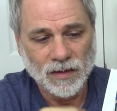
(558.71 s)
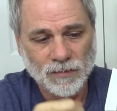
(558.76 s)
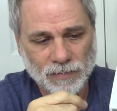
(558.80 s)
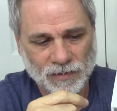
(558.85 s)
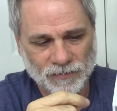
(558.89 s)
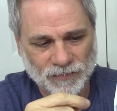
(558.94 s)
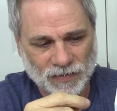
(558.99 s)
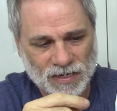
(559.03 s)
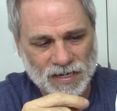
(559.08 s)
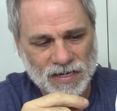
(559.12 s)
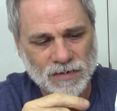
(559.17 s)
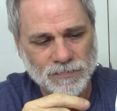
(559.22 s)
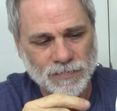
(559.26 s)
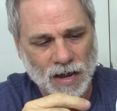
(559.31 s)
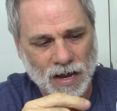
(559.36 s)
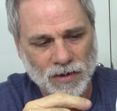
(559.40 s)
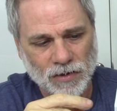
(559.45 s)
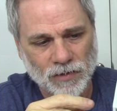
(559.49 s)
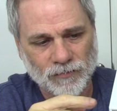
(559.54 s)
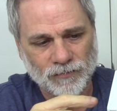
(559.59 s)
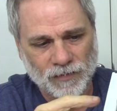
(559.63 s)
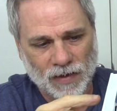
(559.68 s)
But if I need to
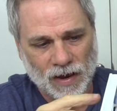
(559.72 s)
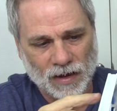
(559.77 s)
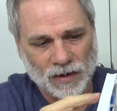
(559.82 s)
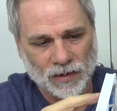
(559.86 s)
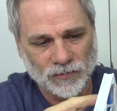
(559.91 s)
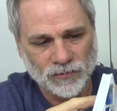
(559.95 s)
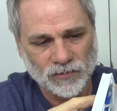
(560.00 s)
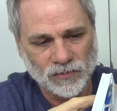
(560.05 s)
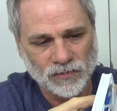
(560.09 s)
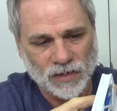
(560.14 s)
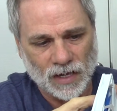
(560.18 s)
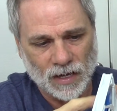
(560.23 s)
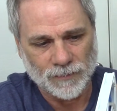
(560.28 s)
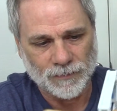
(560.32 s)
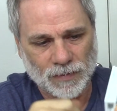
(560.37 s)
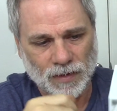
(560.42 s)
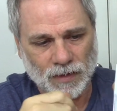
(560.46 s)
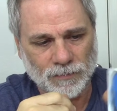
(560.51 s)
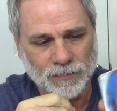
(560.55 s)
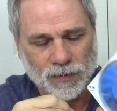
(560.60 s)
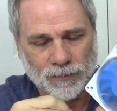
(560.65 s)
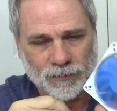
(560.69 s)
buy a new fan, I'll do that.
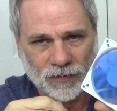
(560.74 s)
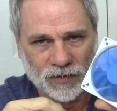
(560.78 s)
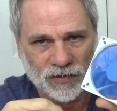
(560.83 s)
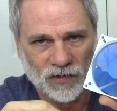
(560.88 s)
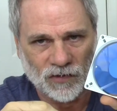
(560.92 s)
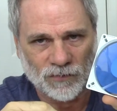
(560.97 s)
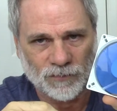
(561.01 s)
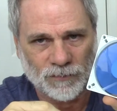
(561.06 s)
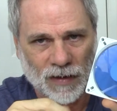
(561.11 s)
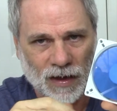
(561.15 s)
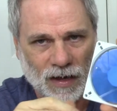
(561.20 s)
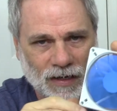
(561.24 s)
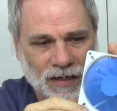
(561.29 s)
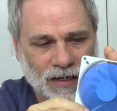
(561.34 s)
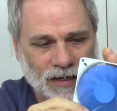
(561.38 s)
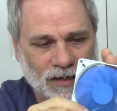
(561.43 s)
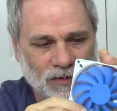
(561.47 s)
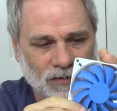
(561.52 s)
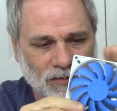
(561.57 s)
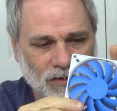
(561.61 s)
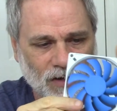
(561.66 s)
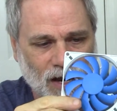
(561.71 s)
But I'm going to put this back
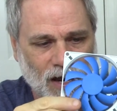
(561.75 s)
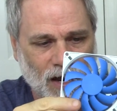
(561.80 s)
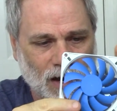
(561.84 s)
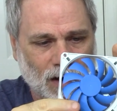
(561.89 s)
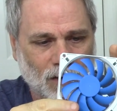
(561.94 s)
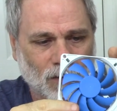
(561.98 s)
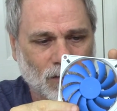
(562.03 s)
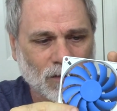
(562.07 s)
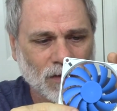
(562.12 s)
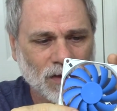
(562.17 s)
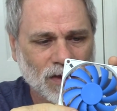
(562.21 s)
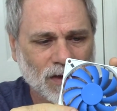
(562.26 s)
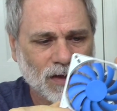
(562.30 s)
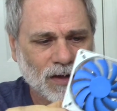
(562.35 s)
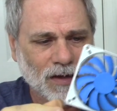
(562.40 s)
in here now.